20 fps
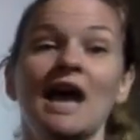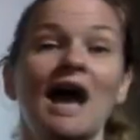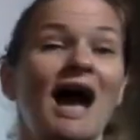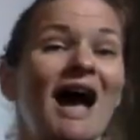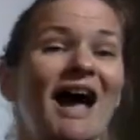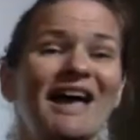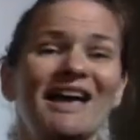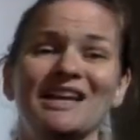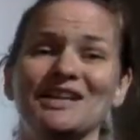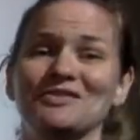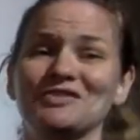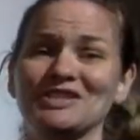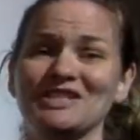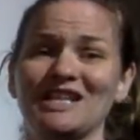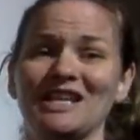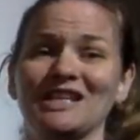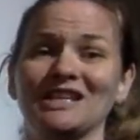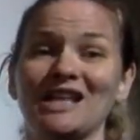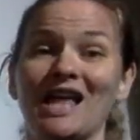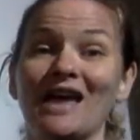I
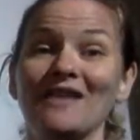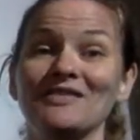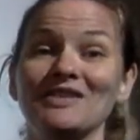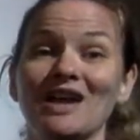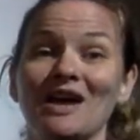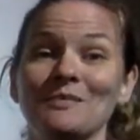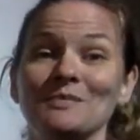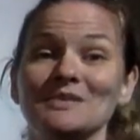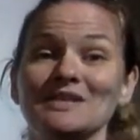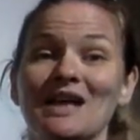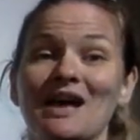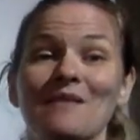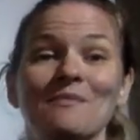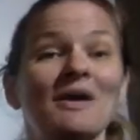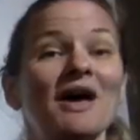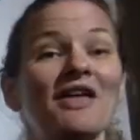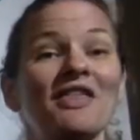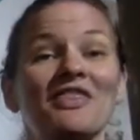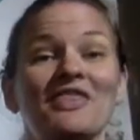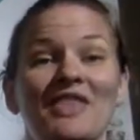understand life comes up,
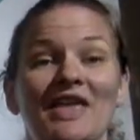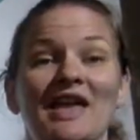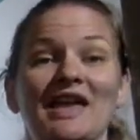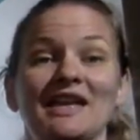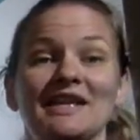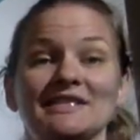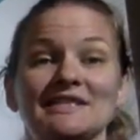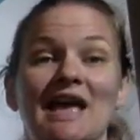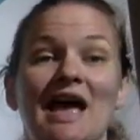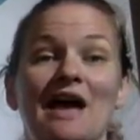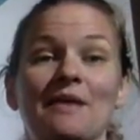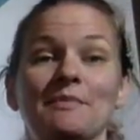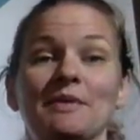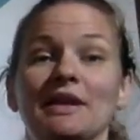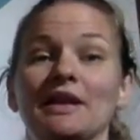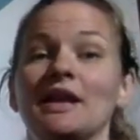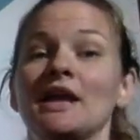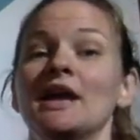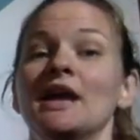things happen.